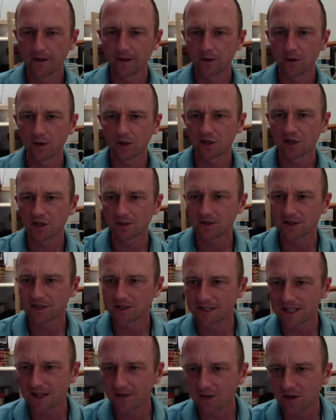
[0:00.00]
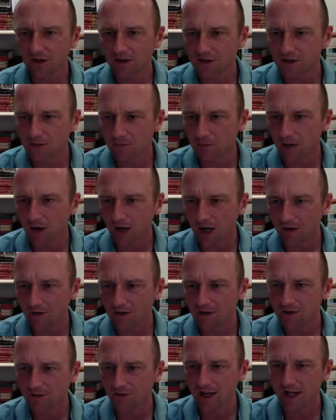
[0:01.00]
Question number 7, St.
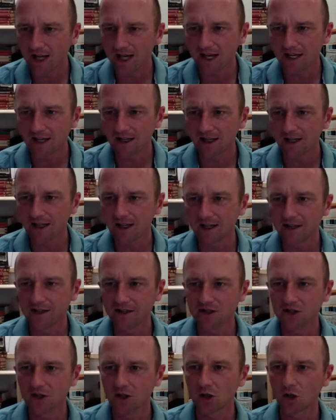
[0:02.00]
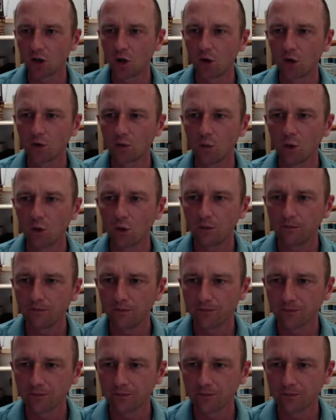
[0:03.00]
Piran's flag is Cornwall.